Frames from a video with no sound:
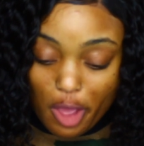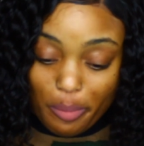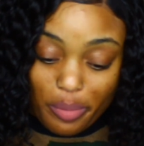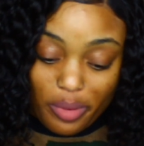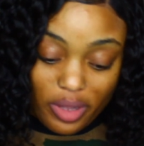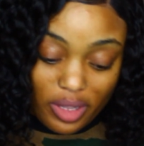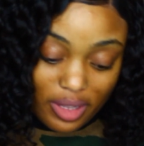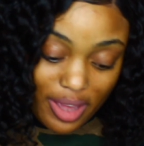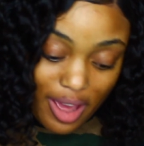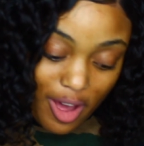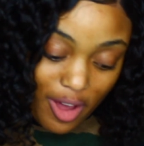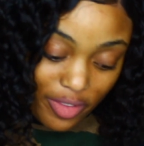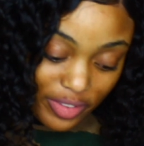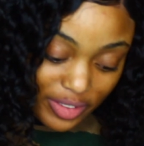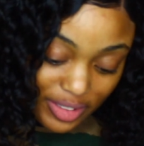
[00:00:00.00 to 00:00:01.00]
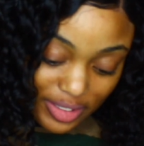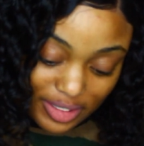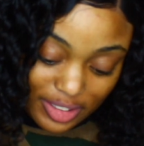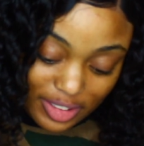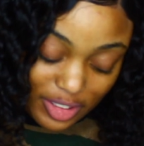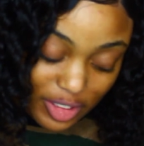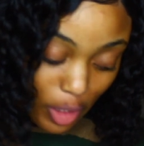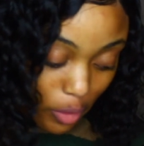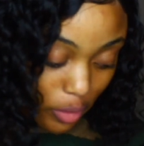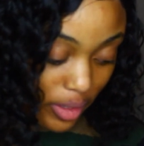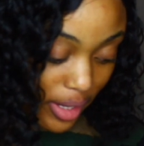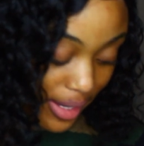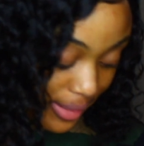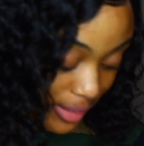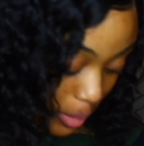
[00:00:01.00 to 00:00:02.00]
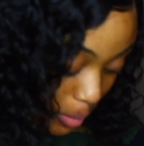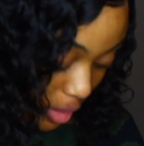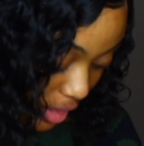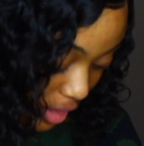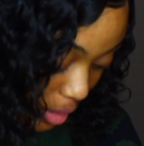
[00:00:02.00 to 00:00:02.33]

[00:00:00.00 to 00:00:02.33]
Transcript: But y'all, this is so nice. I'm gonna look